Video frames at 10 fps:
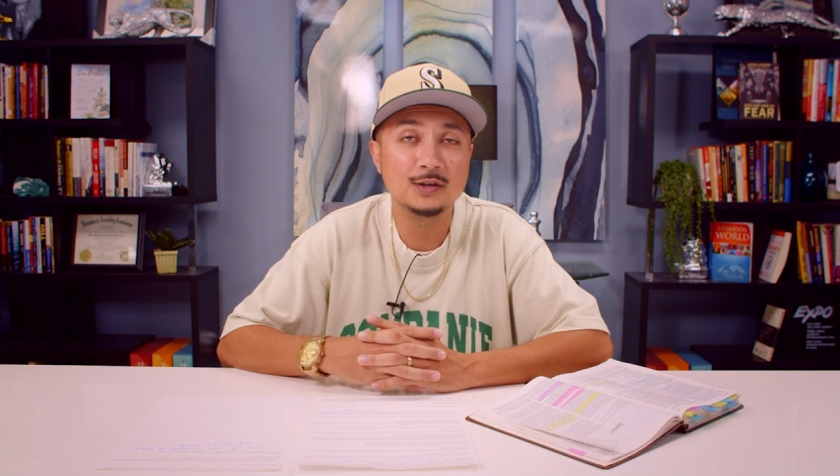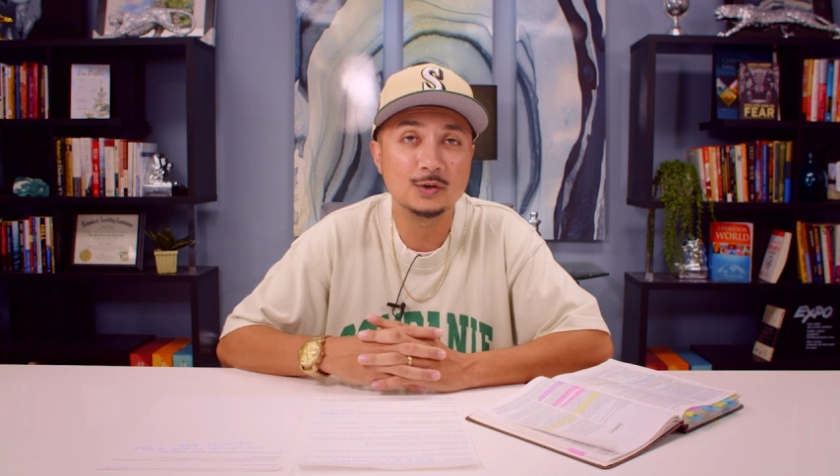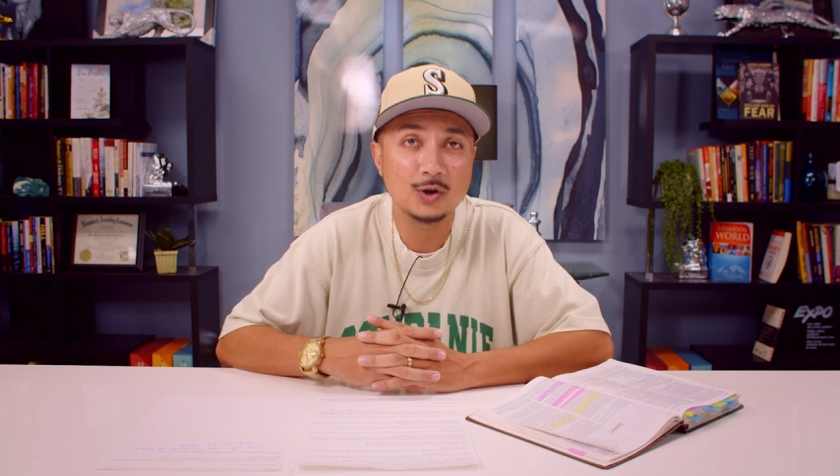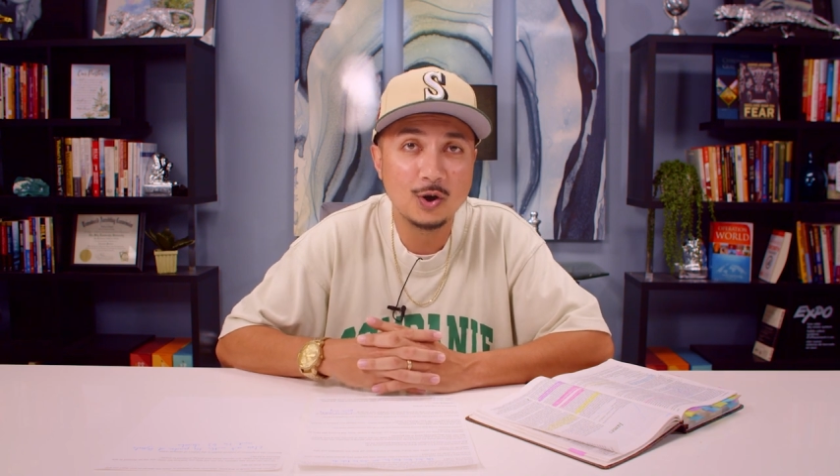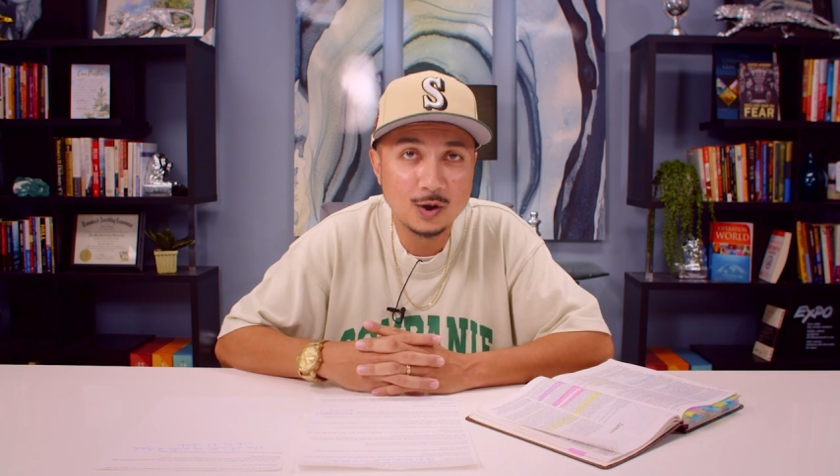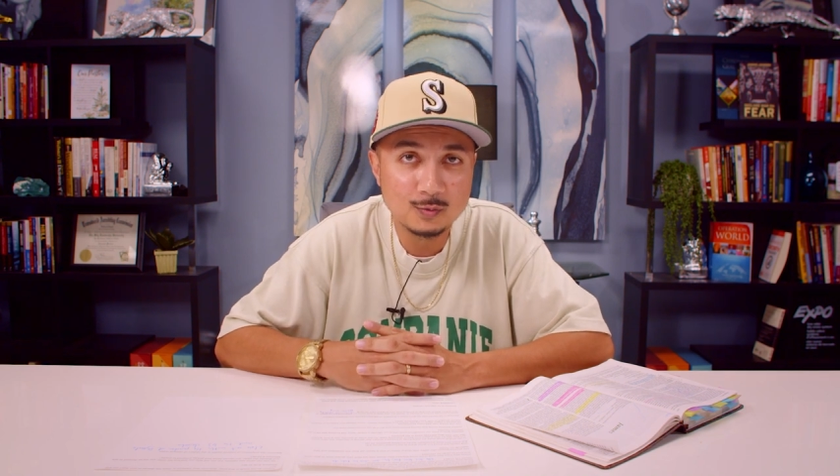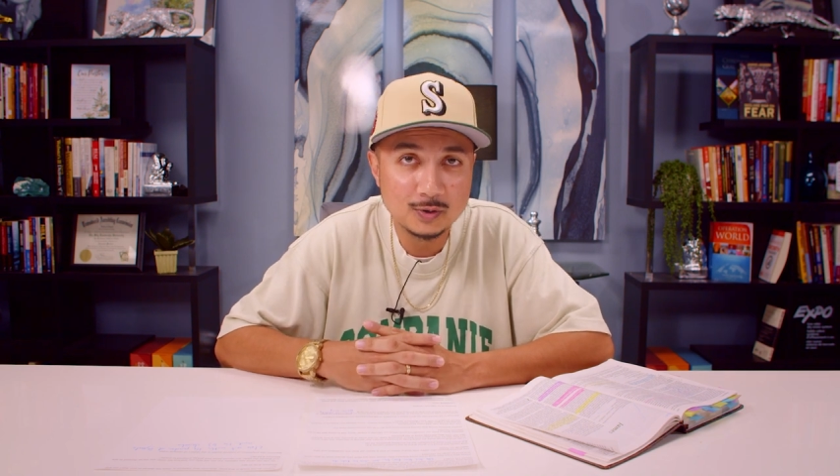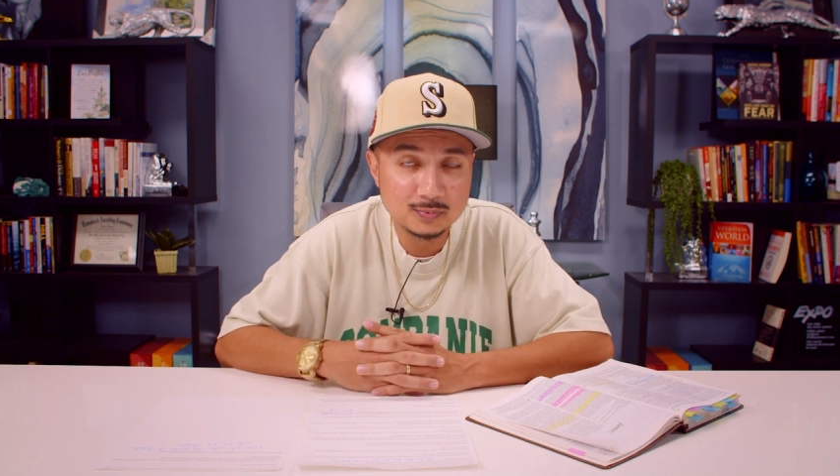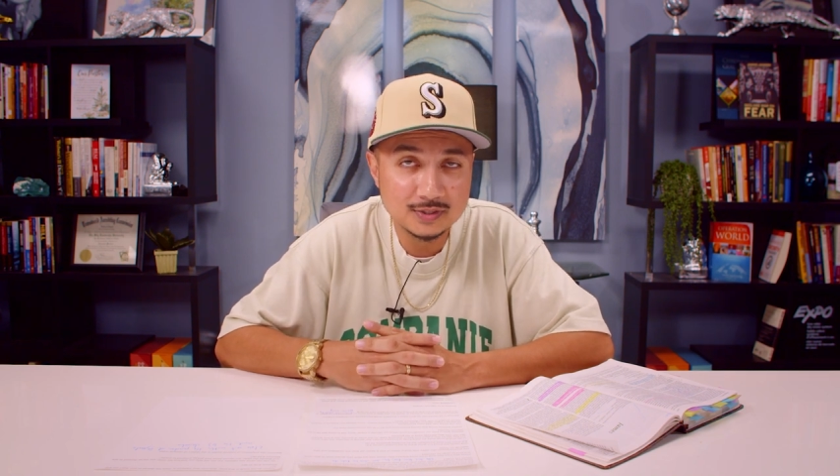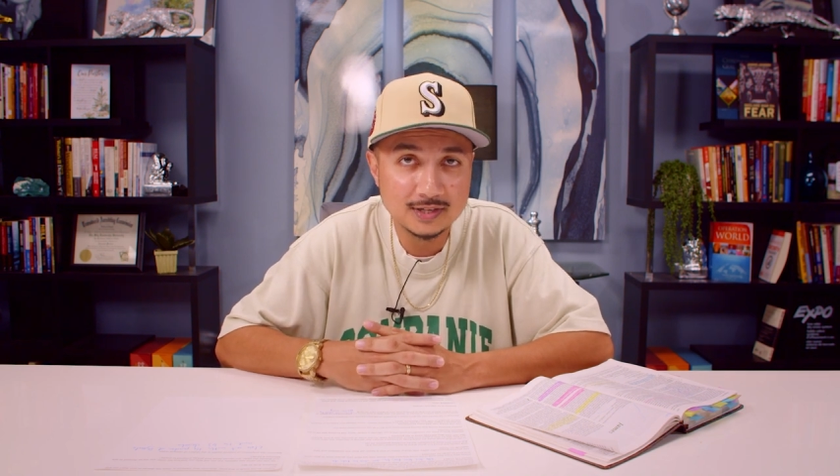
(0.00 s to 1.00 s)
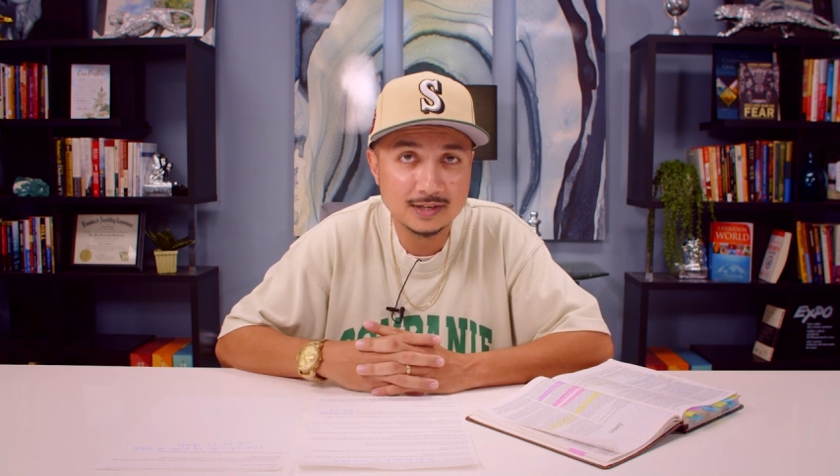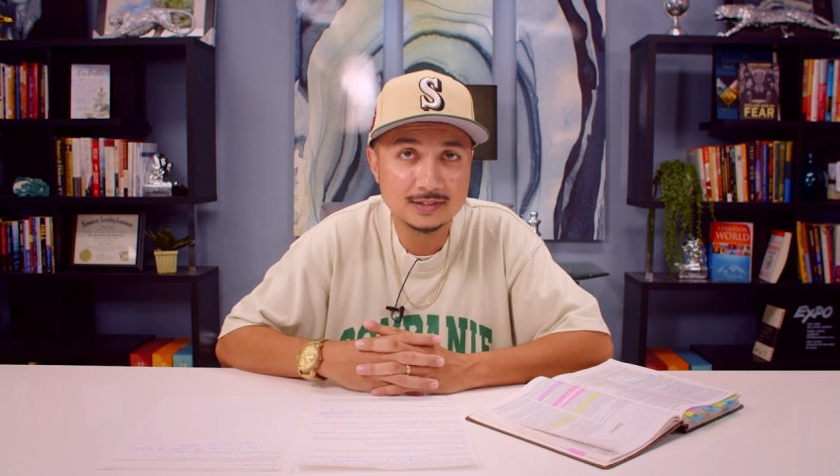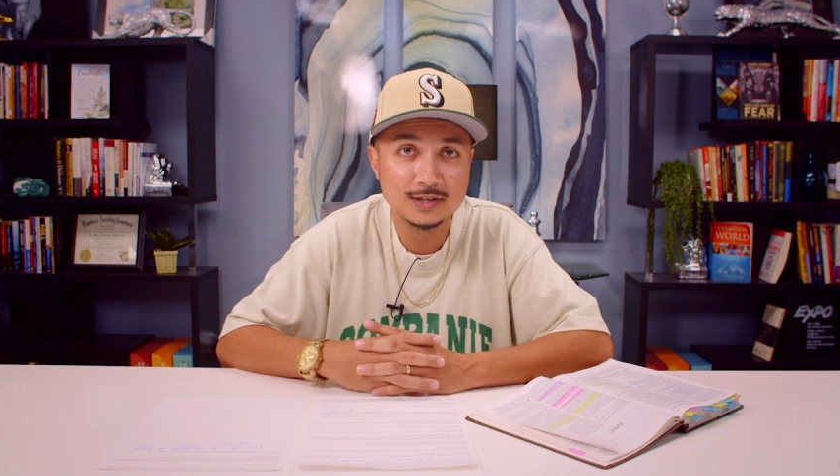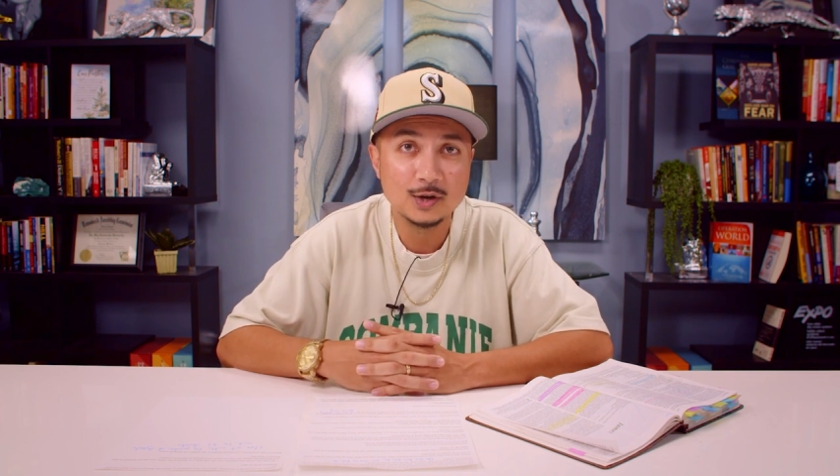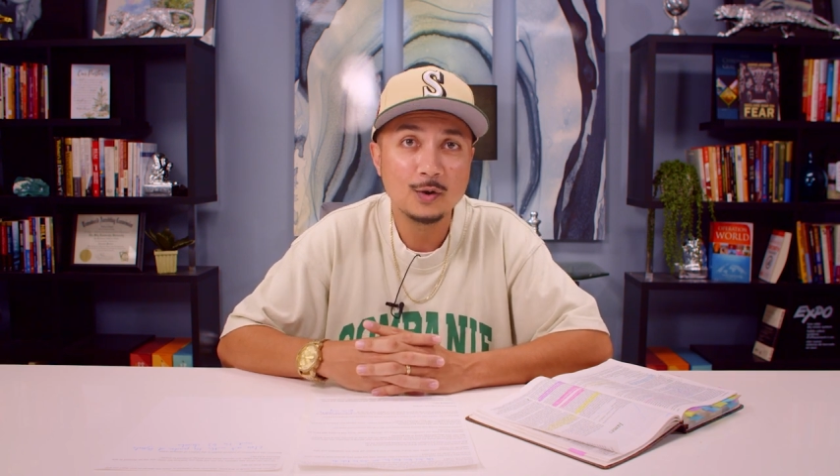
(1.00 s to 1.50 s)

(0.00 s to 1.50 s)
your car repossessed,